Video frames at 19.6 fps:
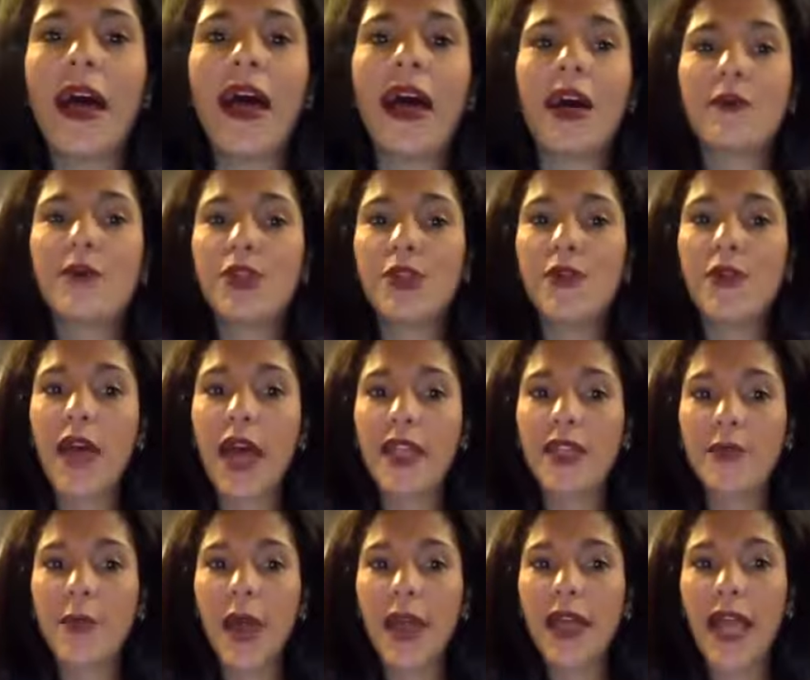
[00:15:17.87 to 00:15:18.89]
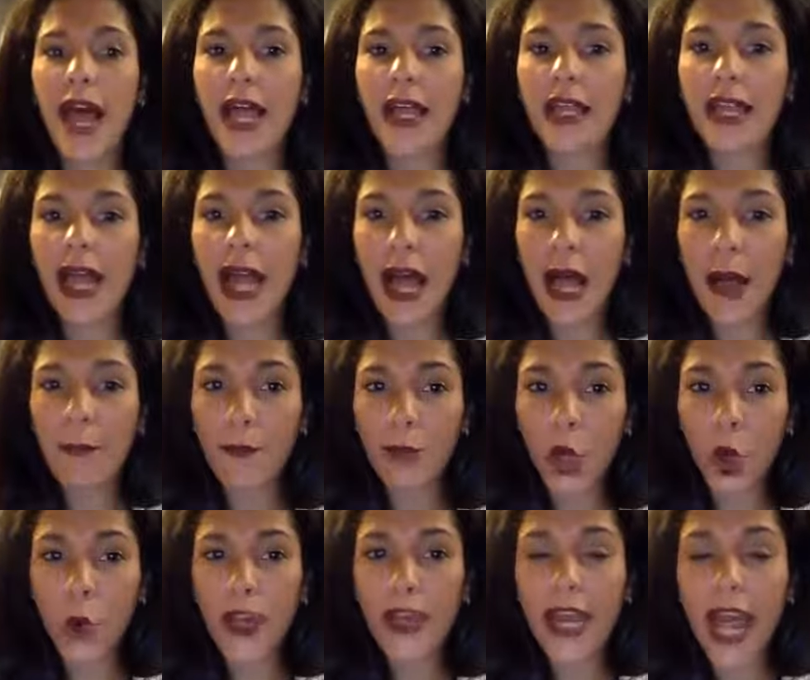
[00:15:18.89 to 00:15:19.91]
So that's why I am
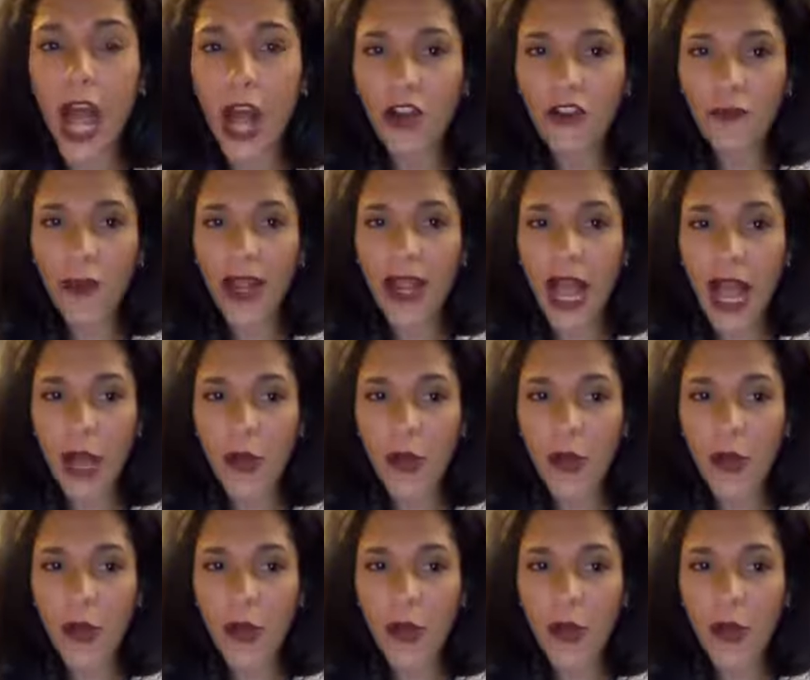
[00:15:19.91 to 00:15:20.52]
going out of my